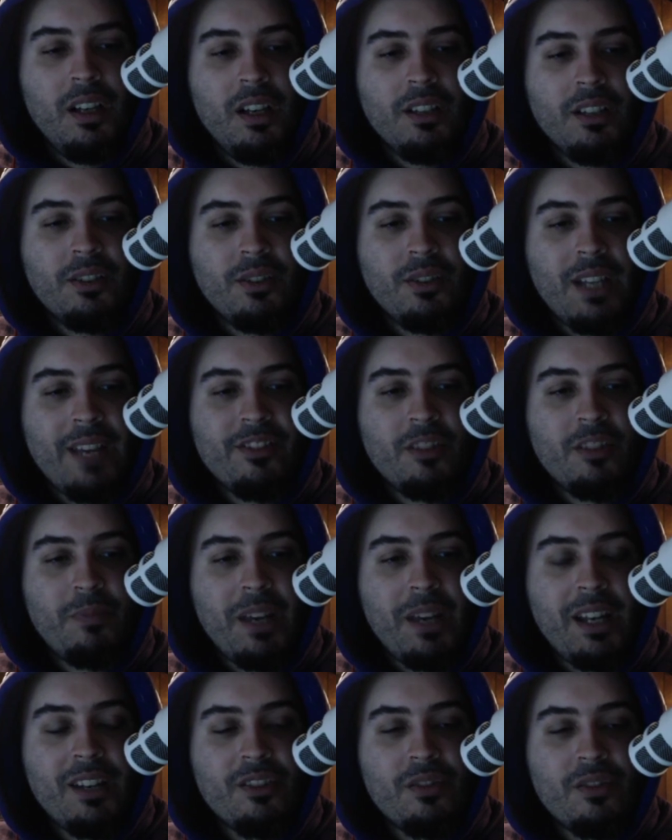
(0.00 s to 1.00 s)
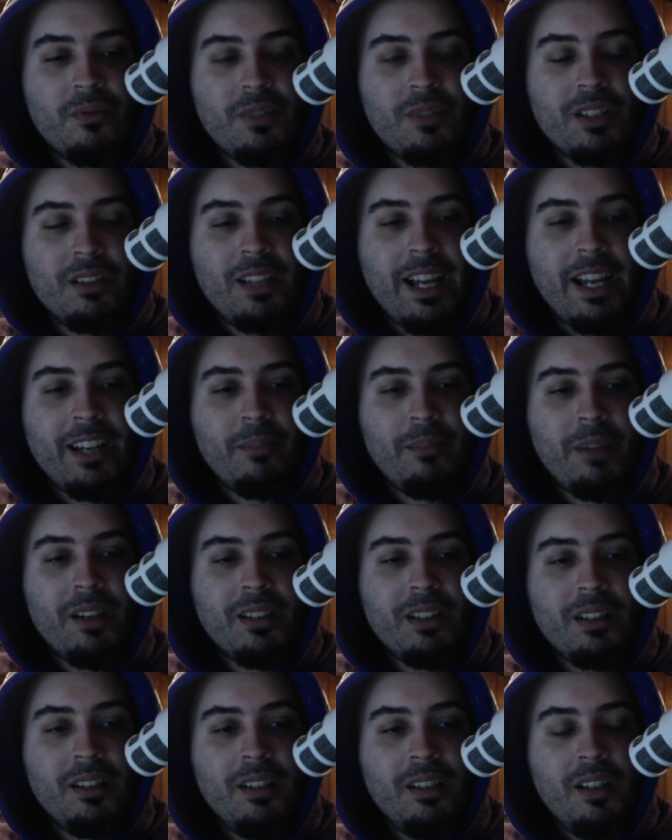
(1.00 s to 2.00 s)
So they have Spanish, which is Latin
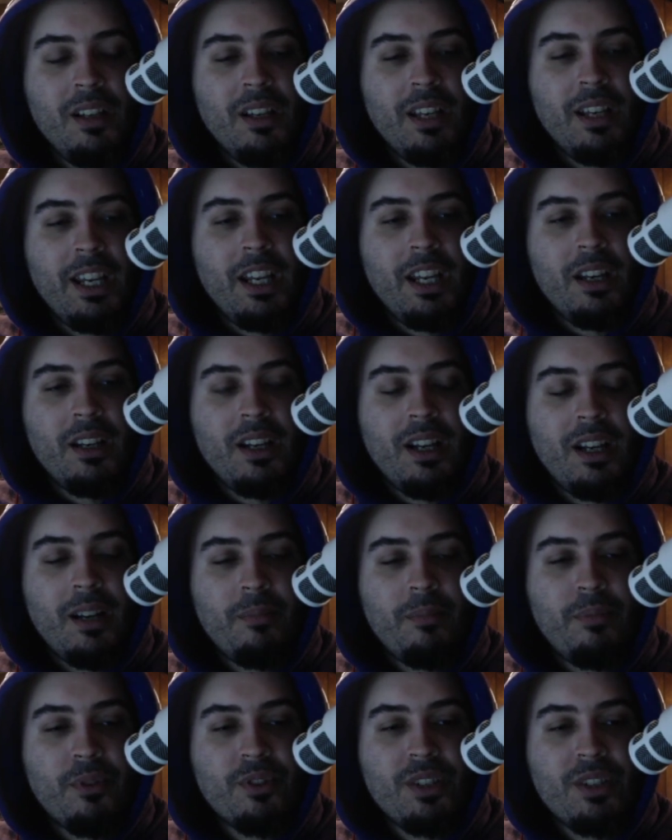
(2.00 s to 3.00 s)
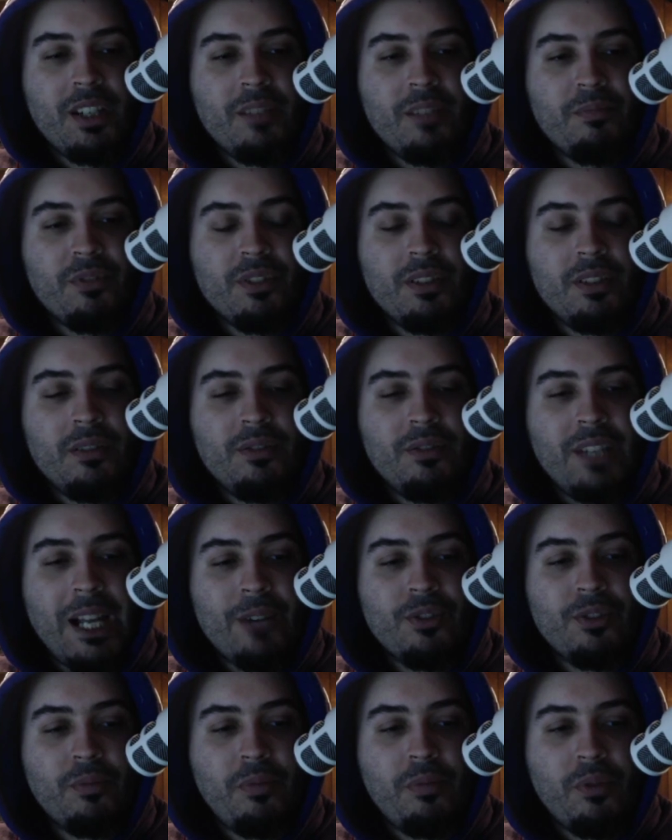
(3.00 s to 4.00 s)
America, and Portuguese, Brazil, now
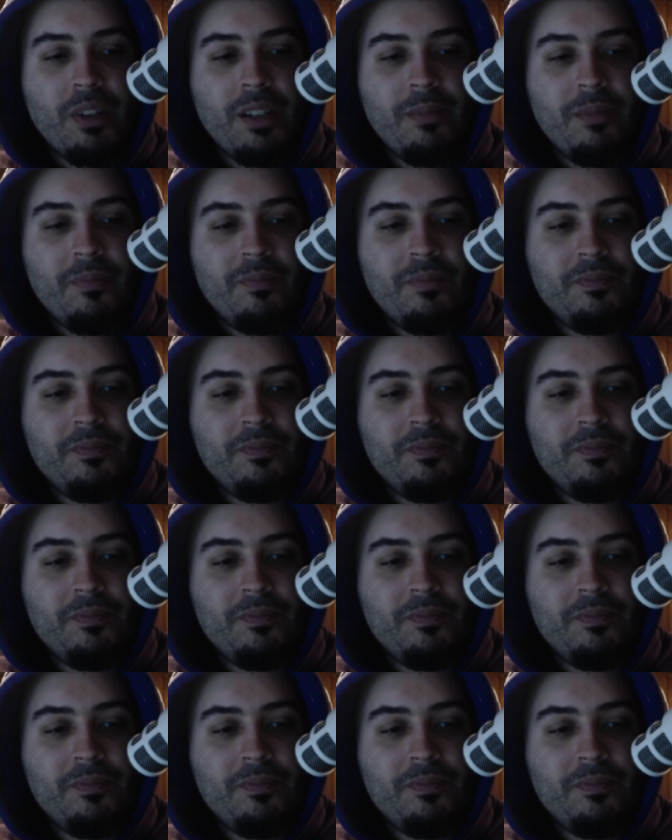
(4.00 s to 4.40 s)
supported.